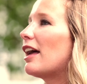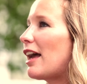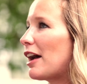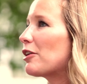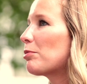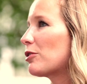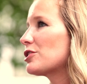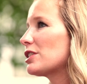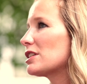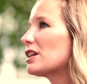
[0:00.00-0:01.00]
and had
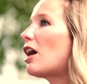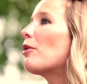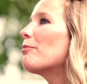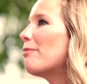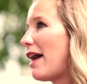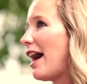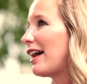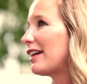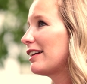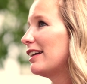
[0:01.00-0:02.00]
abortions come
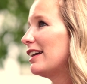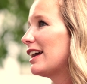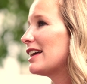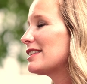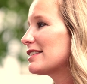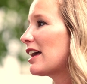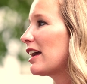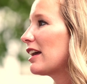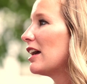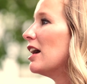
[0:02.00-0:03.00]
back and
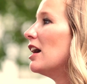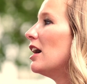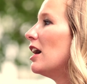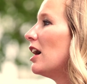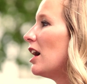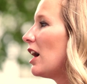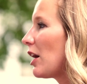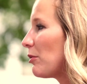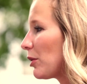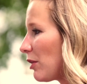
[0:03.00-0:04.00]
say,
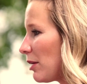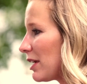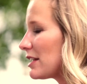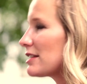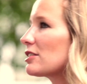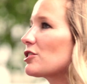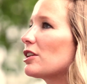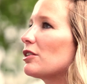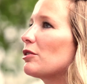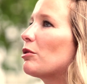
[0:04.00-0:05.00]
I regret my
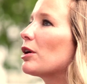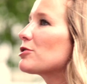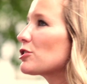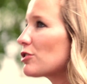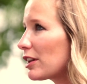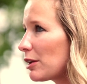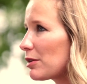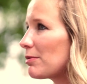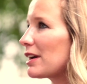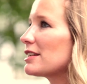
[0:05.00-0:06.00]
decision, or I'm struggling
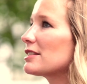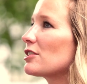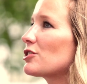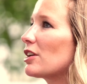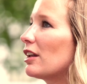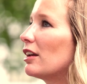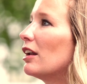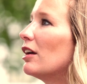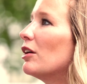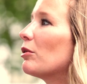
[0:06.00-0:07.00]
with my
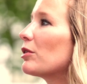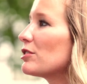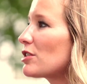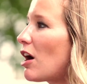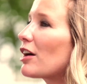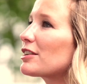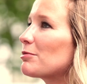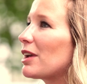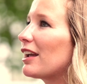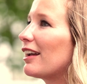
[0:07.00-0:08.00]
decision, will you talk
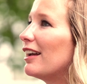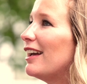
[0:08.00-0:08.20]
to me?